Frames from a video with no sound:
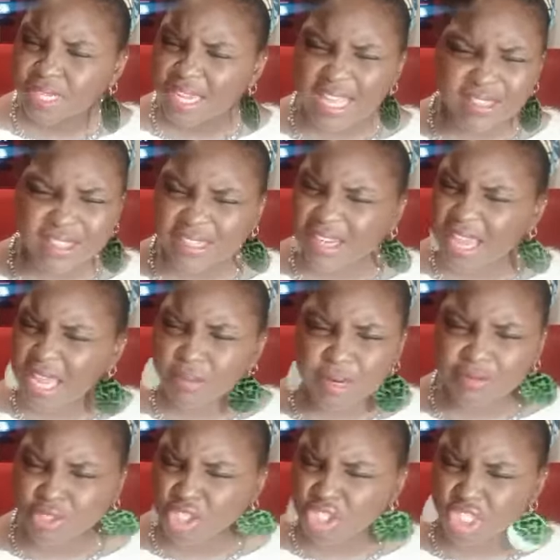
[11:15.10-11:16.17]
In the name
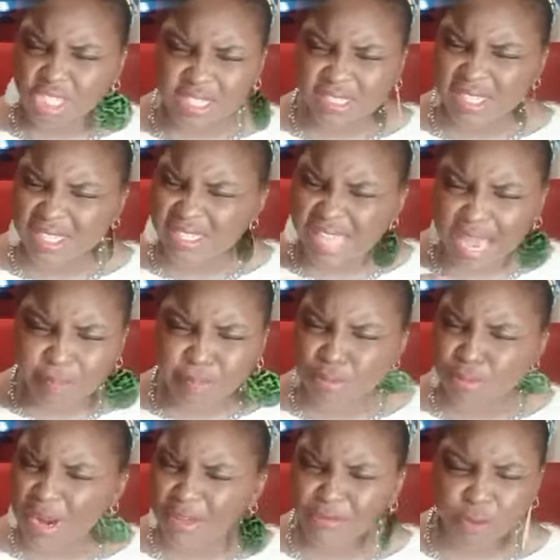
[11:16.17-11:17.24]
of Jesus, I
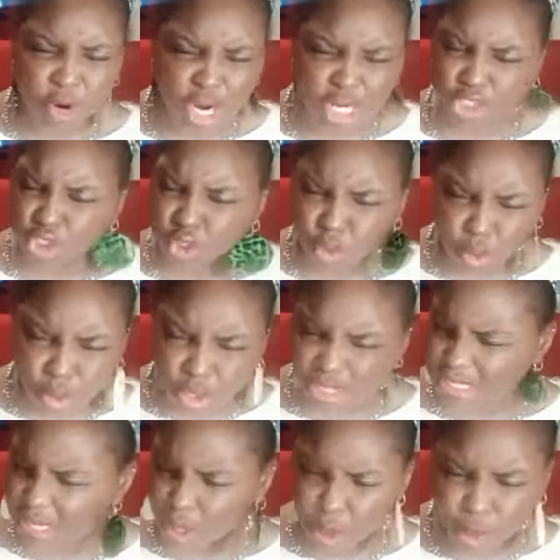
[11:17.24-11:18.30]
pray for a door
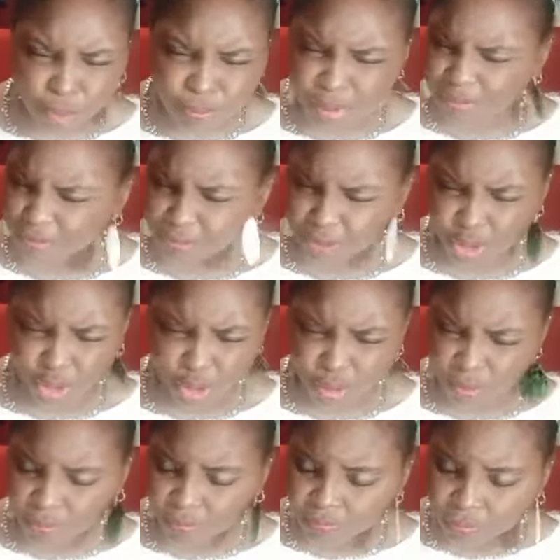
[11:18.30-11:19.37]
to open for
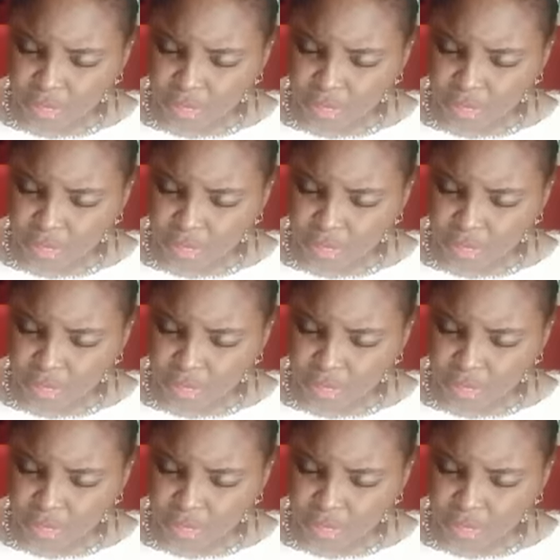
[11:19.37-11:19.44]
you.